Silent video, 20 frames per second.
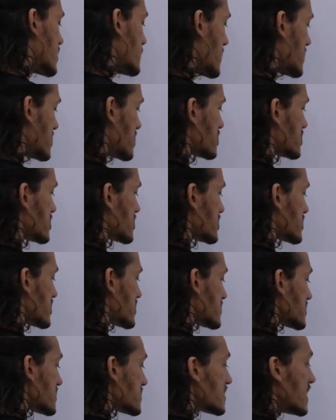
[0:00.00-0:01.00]
pattern
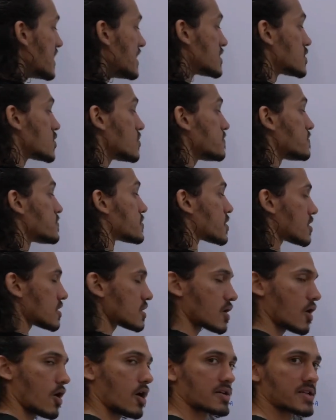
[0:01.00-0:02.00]
generators to
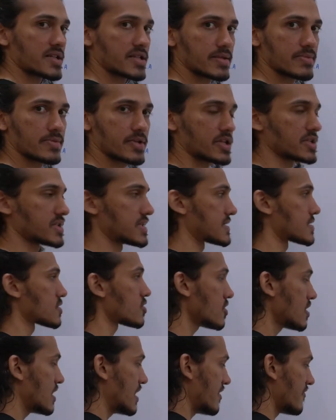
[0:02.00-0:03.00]
prolong respiration.
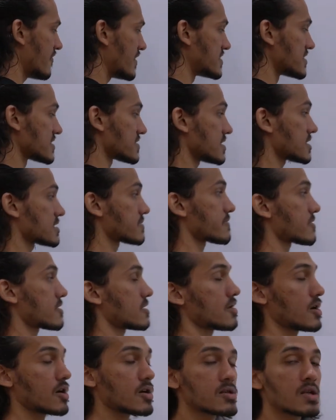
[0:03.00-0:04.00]
So when this is
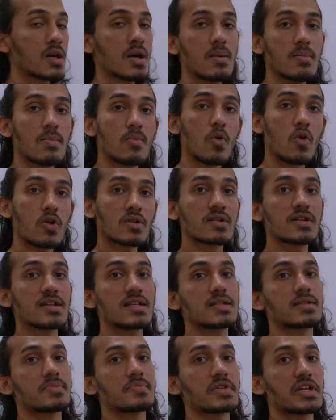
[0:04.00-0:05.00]
prolonged, more
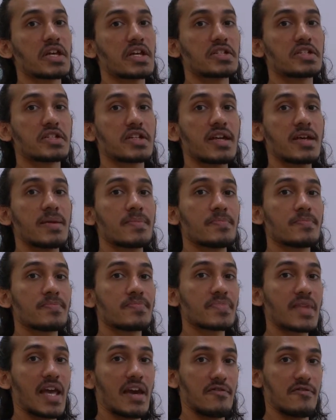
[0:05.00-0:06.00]
inspiratory
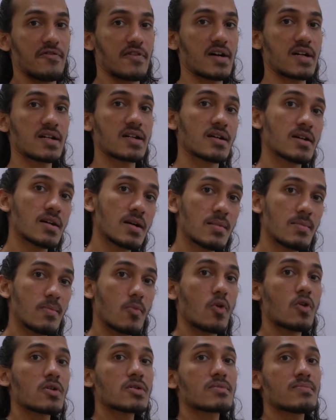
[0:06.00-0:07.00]
effort,
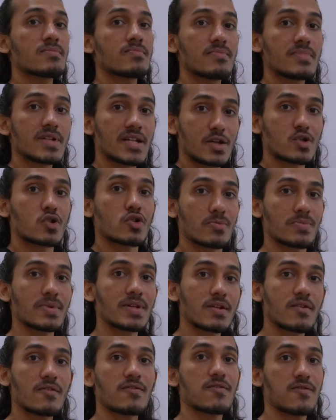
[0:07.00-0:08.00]
more recruitment
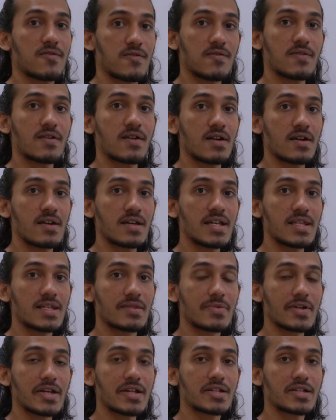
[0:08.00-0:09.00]
of
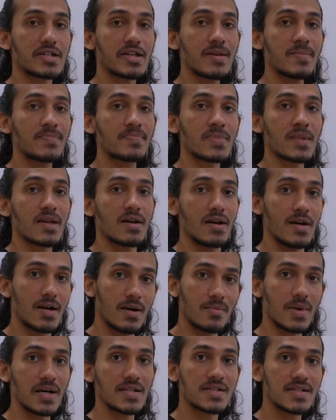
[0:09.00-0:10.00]
inspiratory
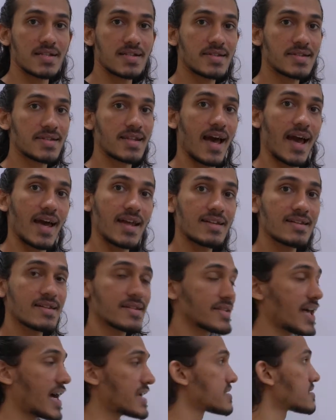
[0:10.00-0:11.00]
muscles, and
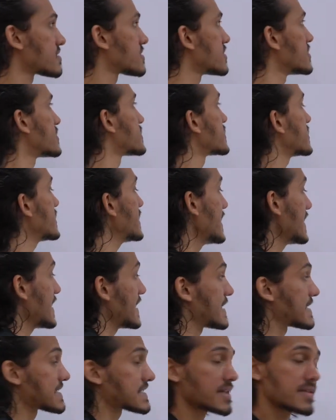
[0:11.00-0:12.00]
that results in
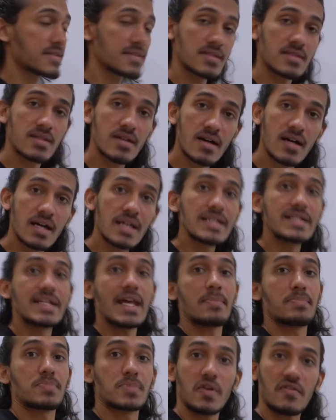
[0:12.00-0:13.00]
increase in the
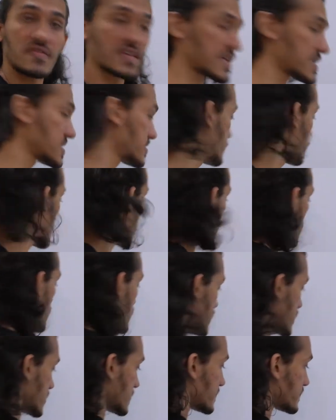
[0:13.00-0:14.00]
depth of
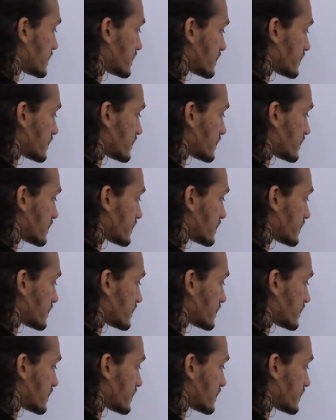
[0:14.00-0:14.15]
respiration.